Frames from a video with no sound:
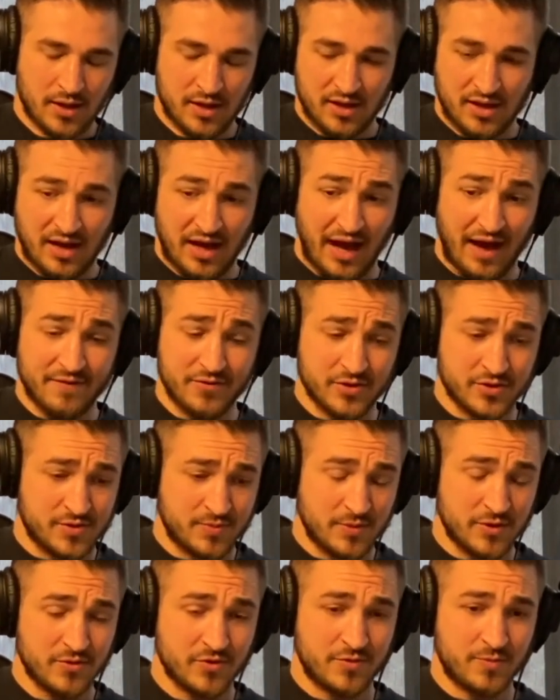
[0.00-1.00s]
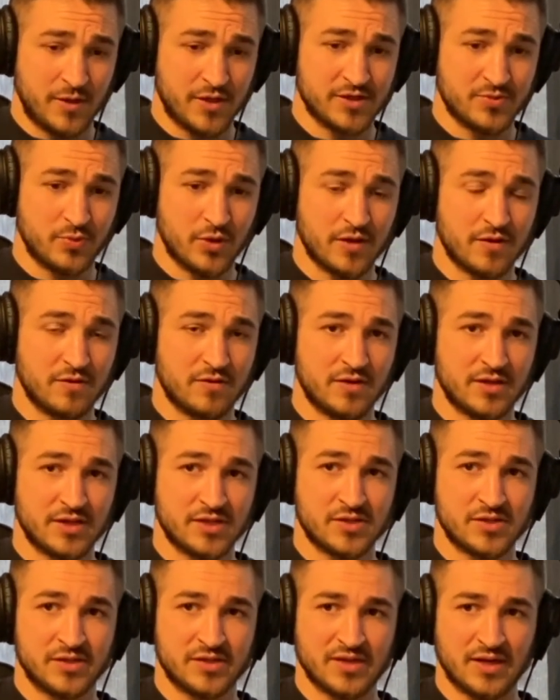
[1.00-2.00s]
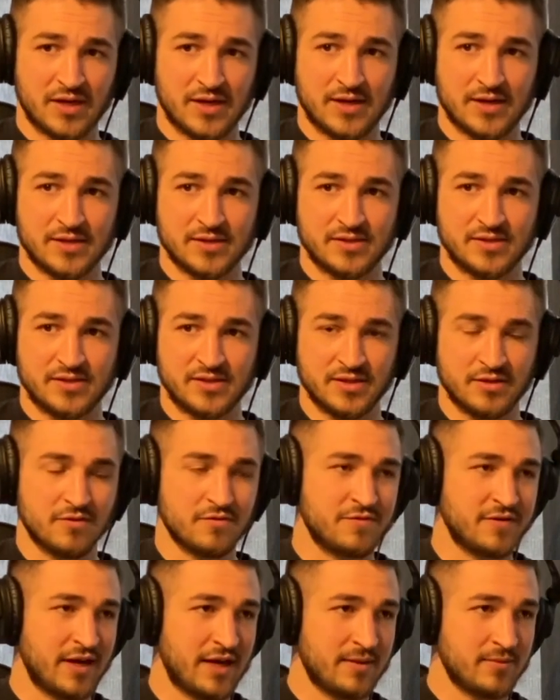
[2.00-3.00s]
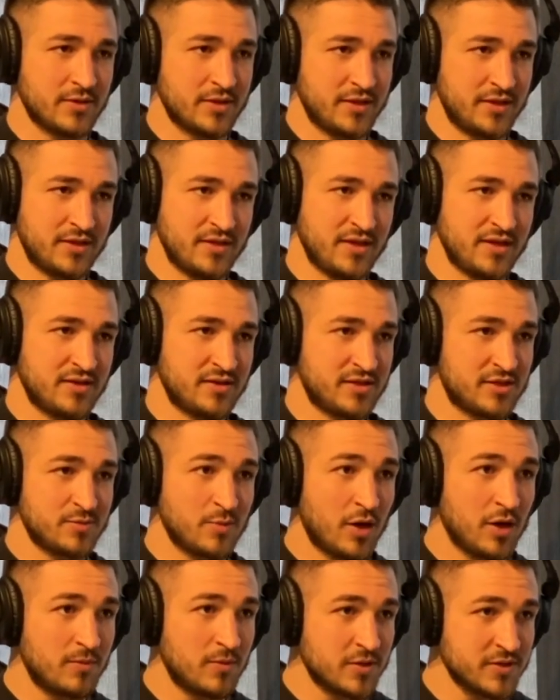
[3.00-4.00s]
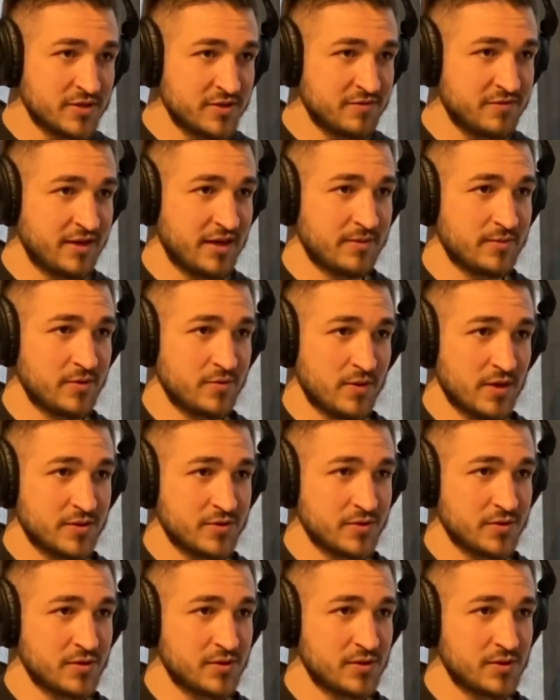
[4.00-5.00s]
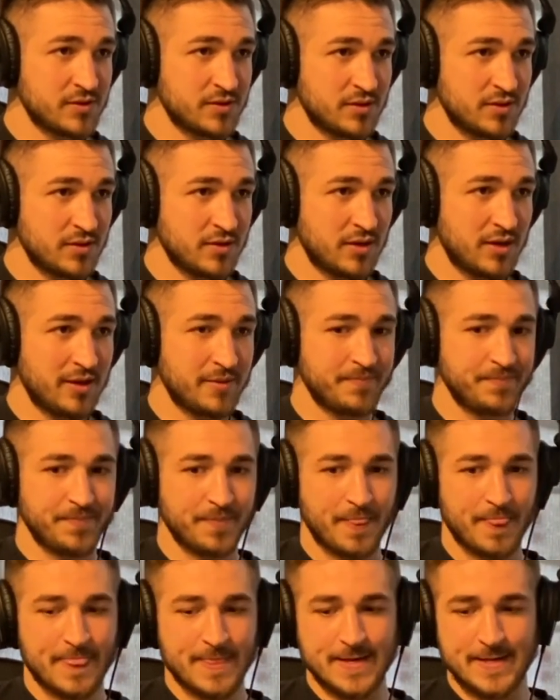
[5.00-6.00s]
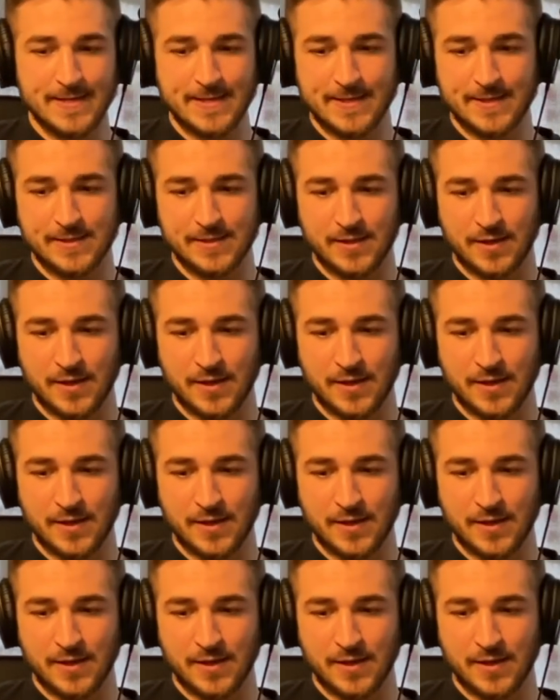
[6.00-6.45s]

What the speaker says: with multiple other things, single family and small multifamily rentals, yep. Right? And